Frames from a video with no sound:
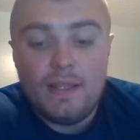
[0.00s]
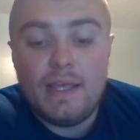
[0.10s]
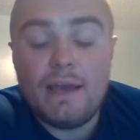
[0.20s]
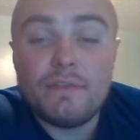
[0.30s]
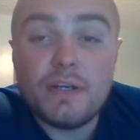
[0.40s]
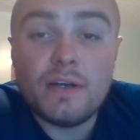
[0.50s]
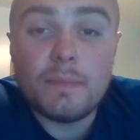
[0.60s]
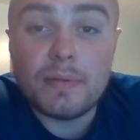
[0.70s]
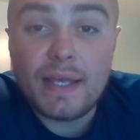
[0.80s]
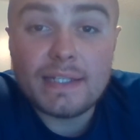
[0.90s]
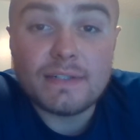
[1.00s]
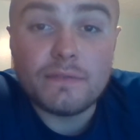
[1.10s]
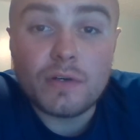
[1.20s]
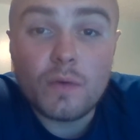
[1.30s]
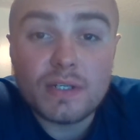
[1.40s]
After your plants have
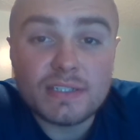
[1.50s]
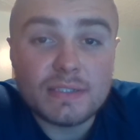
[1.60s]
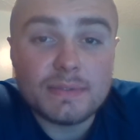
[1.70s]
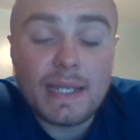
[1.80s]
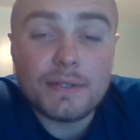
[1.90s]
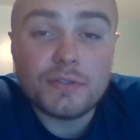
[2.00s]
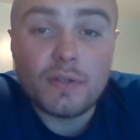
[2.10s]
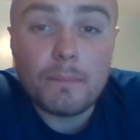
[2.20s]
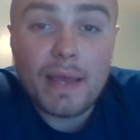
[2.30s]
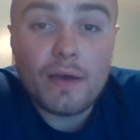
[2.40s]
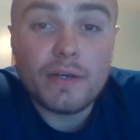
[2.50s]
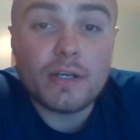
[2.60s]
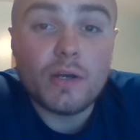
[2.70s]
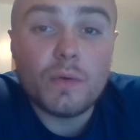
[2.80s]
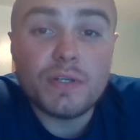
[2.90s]
grown a substantial amount, you
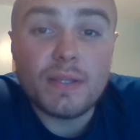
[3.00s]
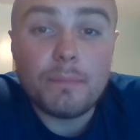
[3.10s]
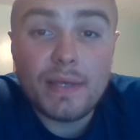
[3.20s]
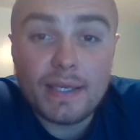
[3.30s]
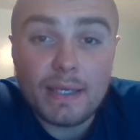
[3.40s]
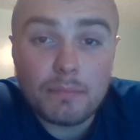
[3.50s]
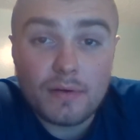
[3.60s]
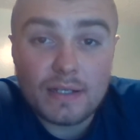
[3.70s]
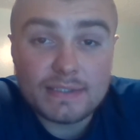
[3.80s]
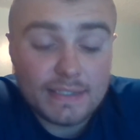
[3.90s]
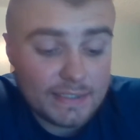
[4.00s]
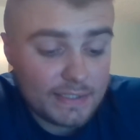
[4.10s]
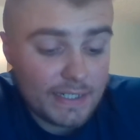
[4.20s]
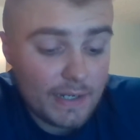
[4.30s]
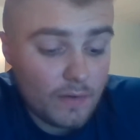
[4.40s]
can go into the picking
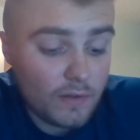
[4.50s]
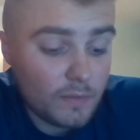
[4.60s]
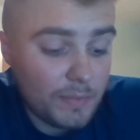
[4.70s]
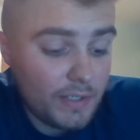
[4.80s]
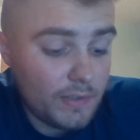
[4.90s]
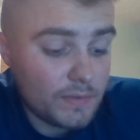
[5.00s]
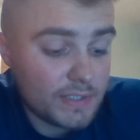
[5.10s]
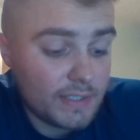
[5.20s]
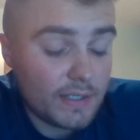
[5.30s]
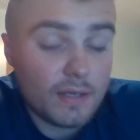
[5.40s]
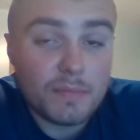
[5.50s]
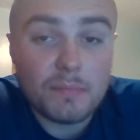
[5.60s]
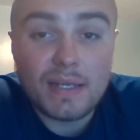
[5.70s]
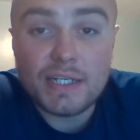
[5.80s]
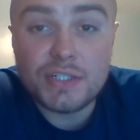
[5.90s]
process. Now, jalapenos can come in
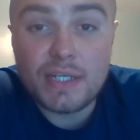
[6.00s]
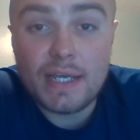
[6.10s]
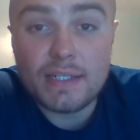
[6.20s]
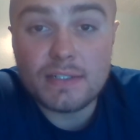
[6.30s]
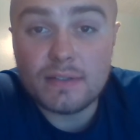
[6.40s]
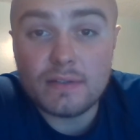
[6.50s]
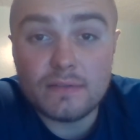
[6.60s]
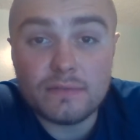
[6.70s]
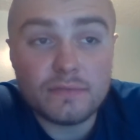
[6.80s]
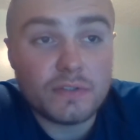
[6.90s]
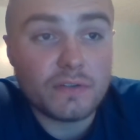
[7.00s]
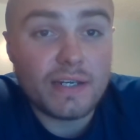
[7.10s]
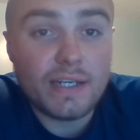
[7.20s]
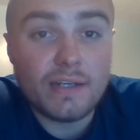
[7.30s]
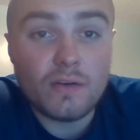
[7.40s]
many shades of
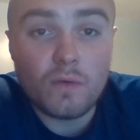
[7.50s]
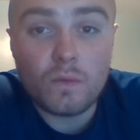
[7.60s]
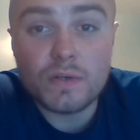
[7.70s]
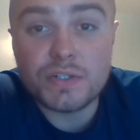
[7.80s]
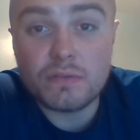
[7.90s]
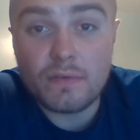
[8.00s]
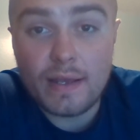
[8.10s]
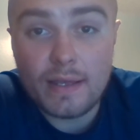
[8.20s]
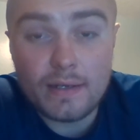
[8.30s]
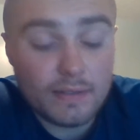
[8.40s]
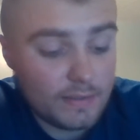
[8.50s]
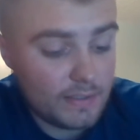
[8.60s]
green, orange, and red.